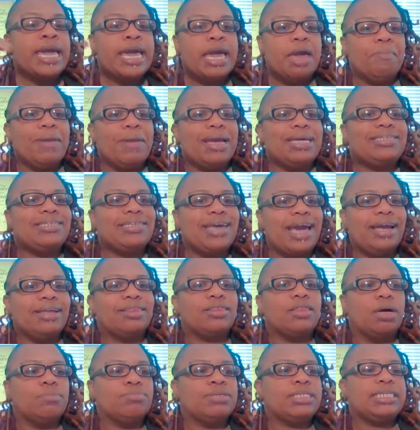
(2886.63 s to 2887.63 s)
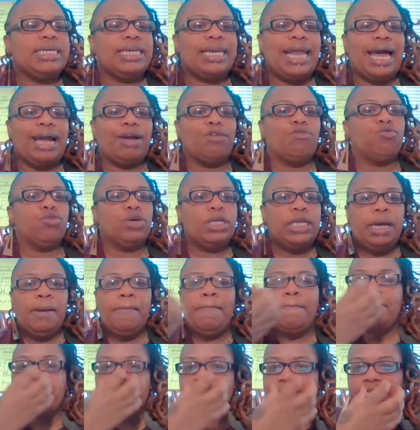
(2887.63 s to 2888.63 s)
It may take them to like really
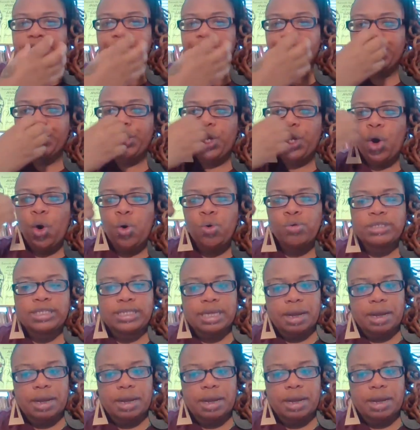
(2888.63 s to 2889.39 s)
bust their nose,